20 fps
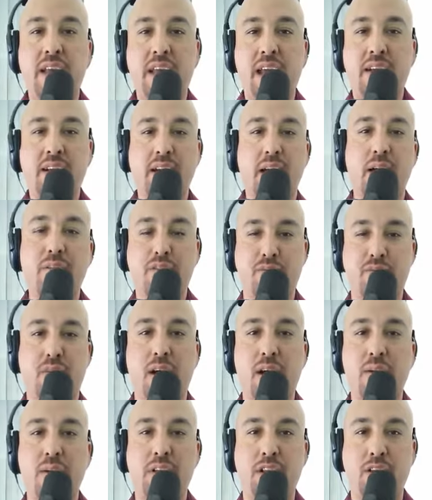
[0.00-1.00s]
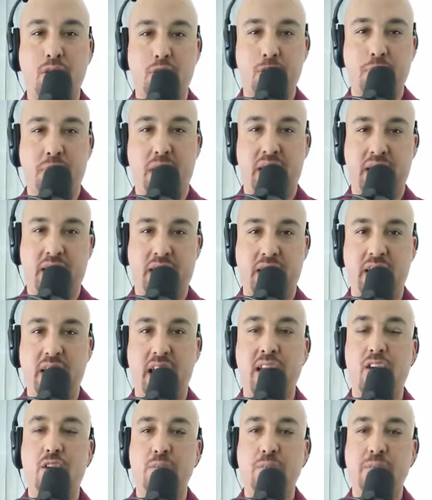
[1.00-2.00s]
it comes from your body and
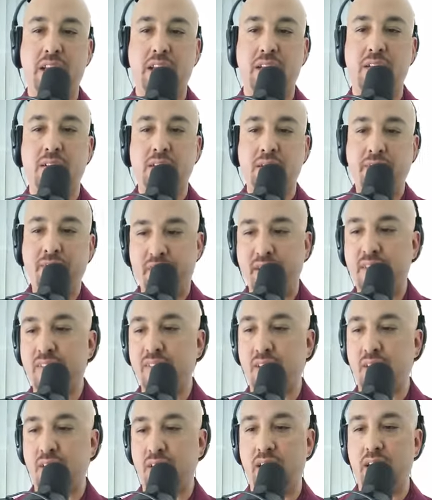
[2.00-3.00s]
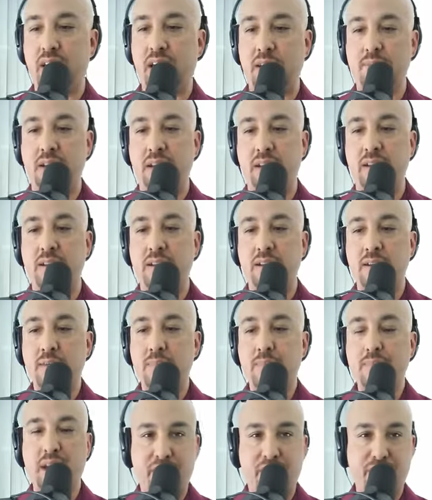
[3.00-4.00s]
i don't mean physically i mean
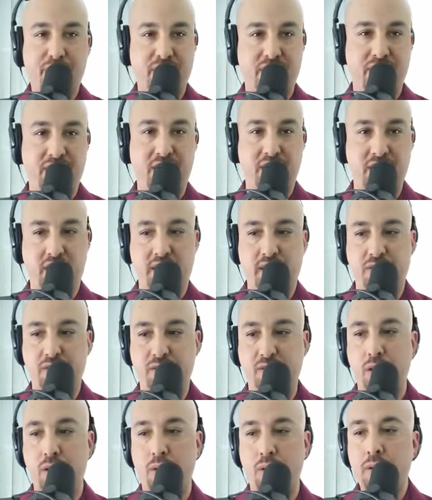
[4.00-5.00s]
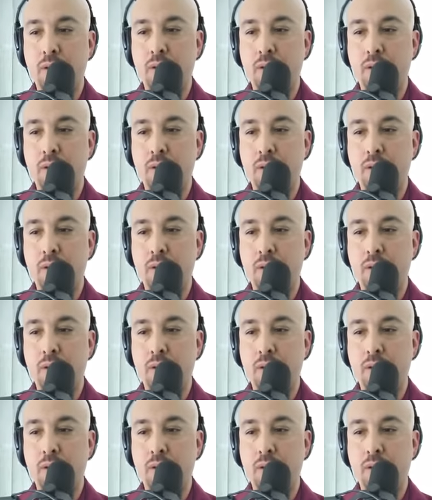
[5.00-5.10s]
metaphysically so